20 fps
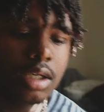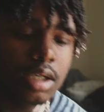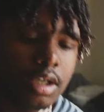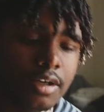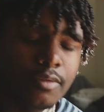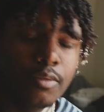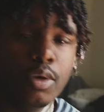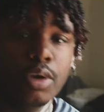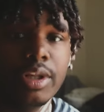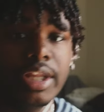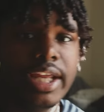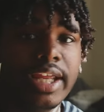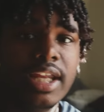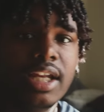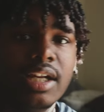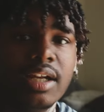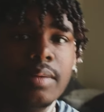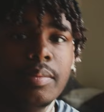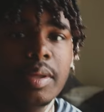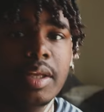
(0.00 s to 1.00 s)
Well, they
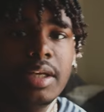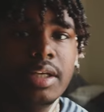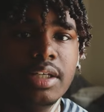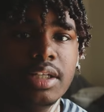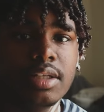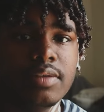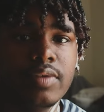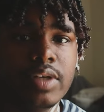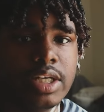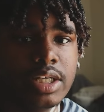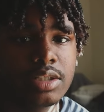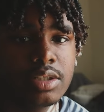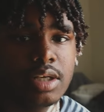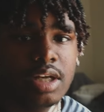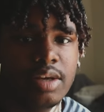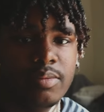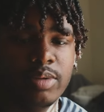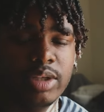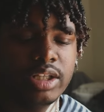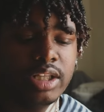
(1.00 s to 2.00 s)
ended up getting delivered
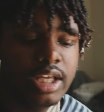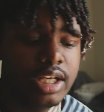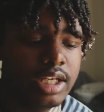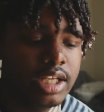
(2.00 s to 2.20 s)
yesterday, but they